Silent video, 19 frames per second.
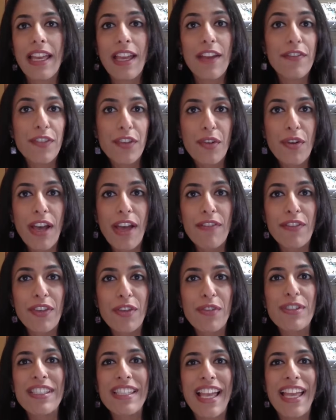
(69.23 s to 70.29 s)
If you have
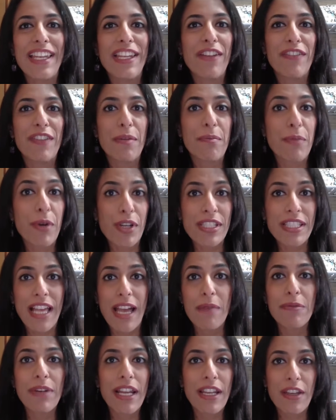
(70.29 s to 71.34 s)
used any of the books
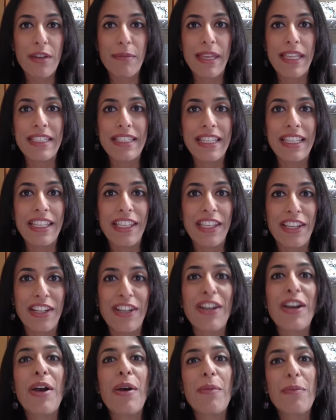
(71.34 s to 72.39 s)
I'm recommending
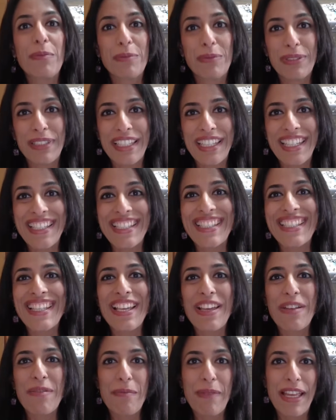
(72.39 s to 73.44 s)
here, please
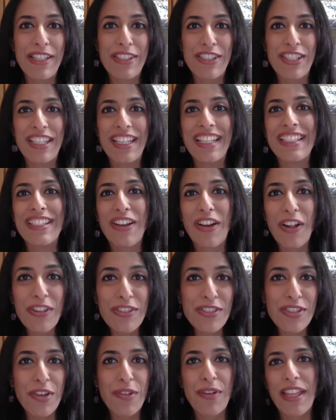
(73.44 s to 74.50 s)
mention it
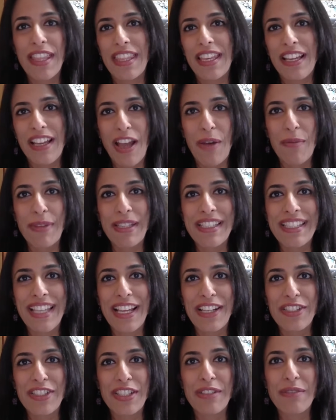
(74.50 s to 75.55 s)
also in the comment
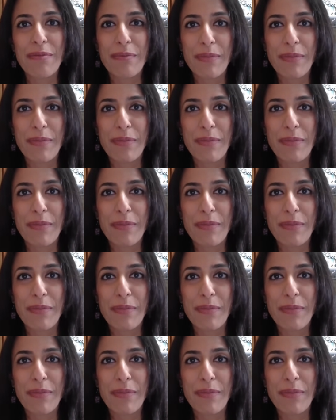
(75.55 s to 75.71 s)
section